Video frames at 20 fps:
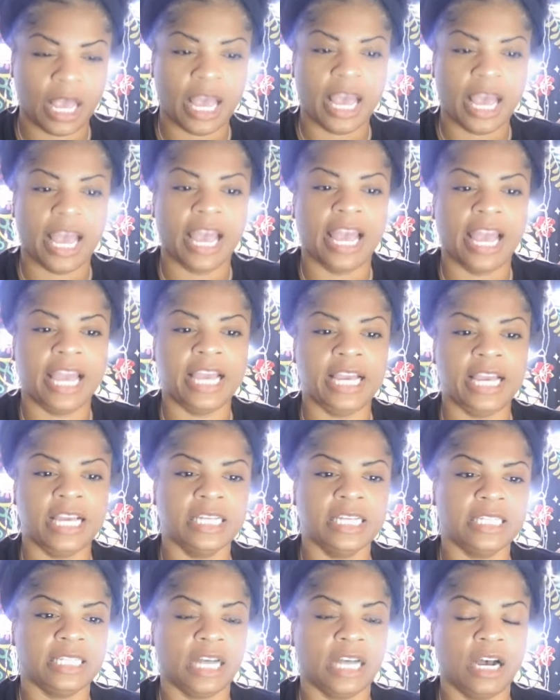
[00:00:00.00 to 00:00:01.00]
He
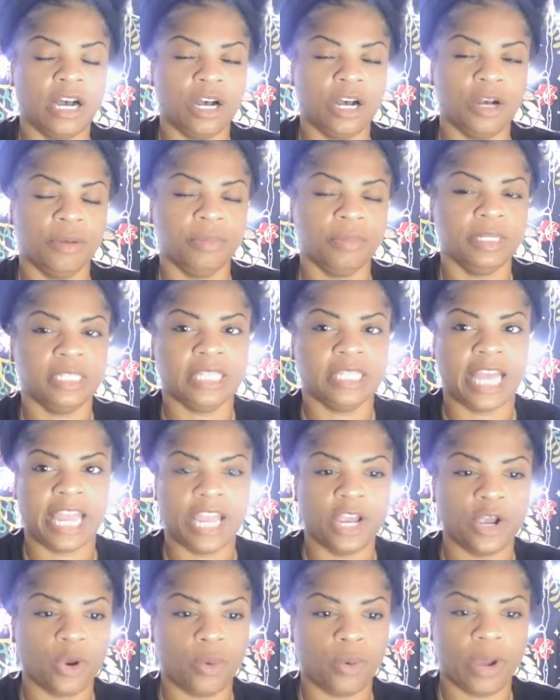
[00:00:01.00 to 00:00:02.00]
is um
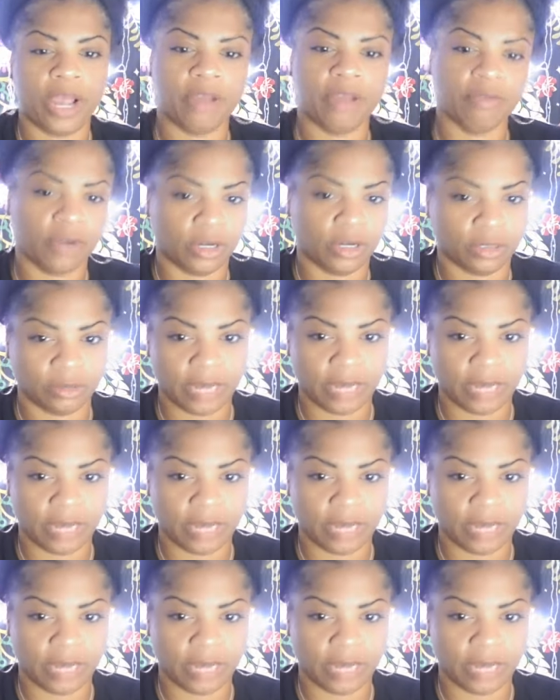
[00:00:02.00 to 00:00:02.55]
saying Quavo.